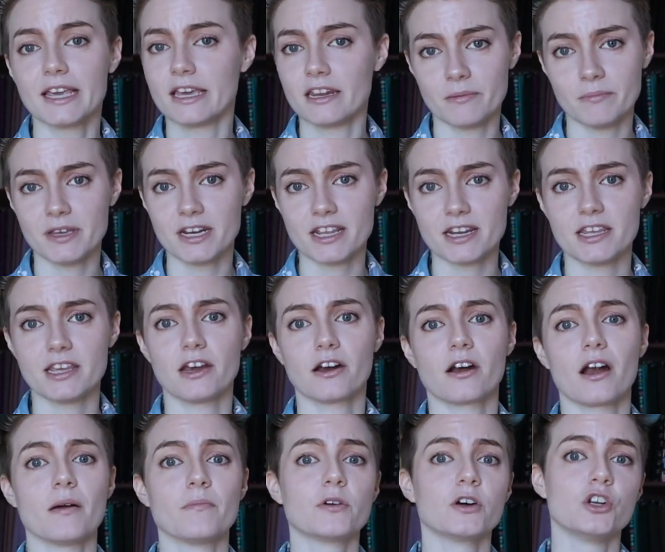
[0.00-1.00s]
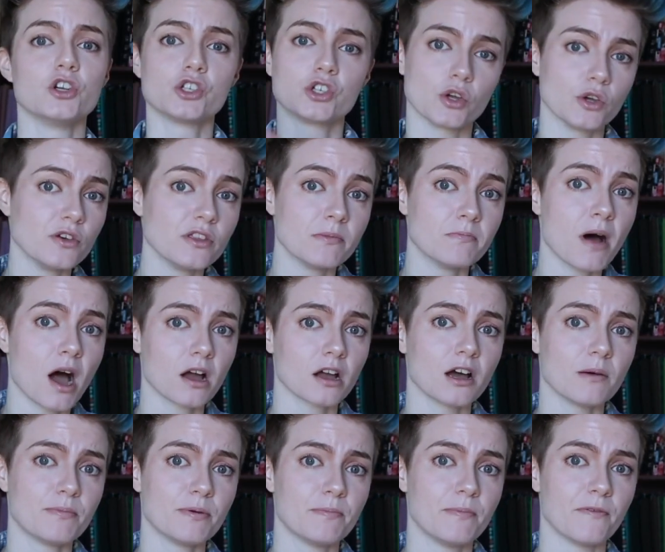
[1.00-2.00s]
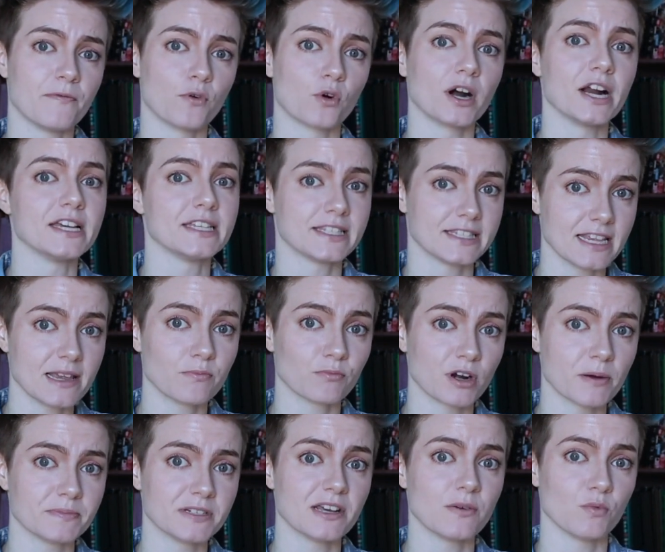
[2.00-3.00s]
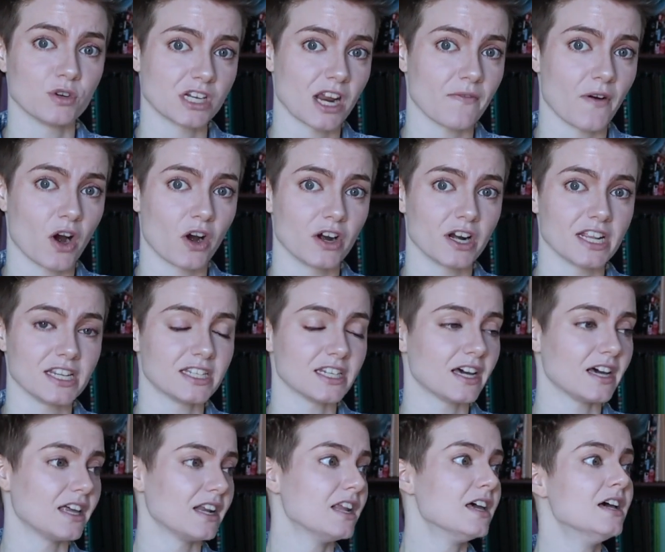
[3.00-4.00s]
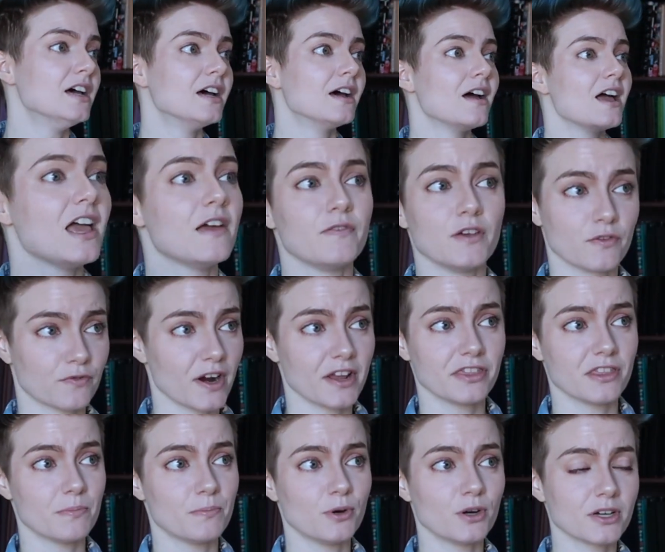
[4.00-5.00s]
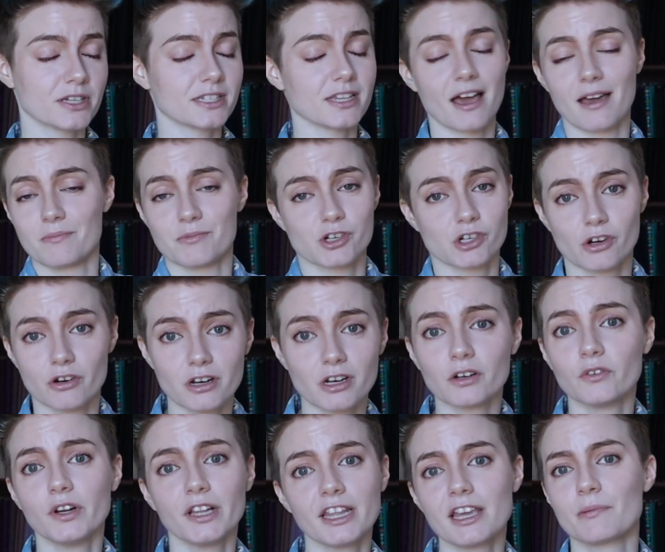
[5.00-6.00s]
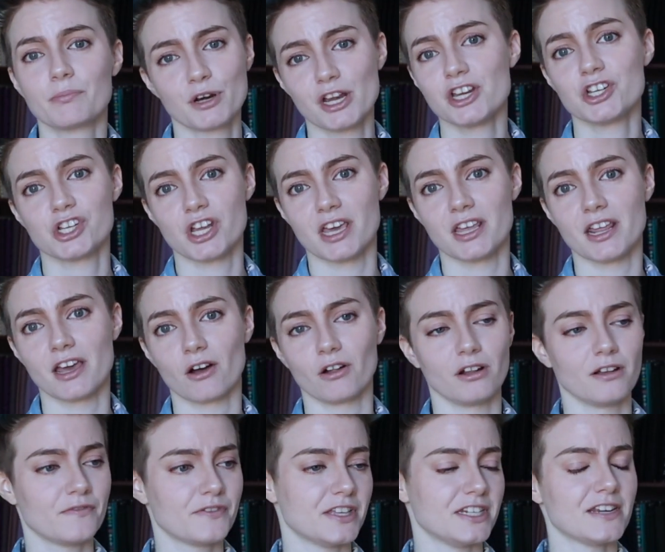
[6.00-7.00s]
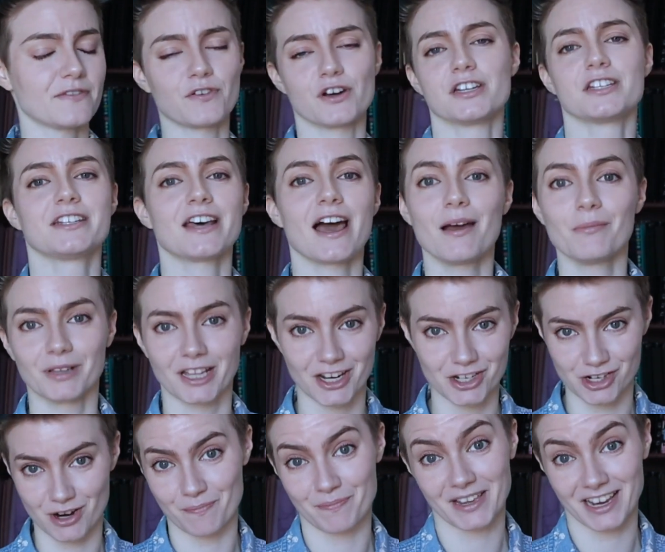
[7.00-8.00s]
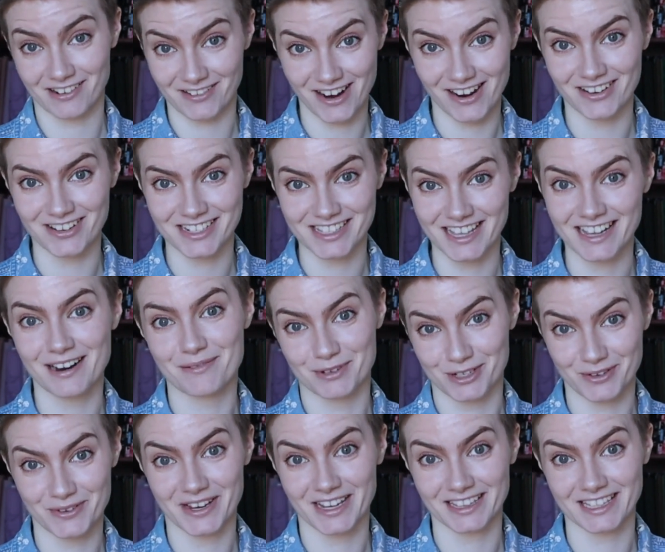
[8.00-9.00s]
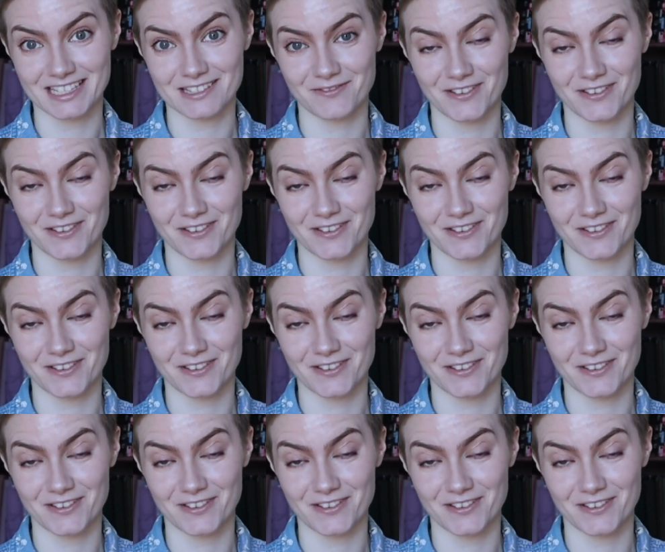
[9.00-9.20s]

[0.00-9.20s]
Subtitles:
In a minute here, I'm going to show you the mock-up before I seam ripped it, which I've already done. If you've read the books, I'm sure you're really appreciating all of the different timeline jumping around that I'm doing in this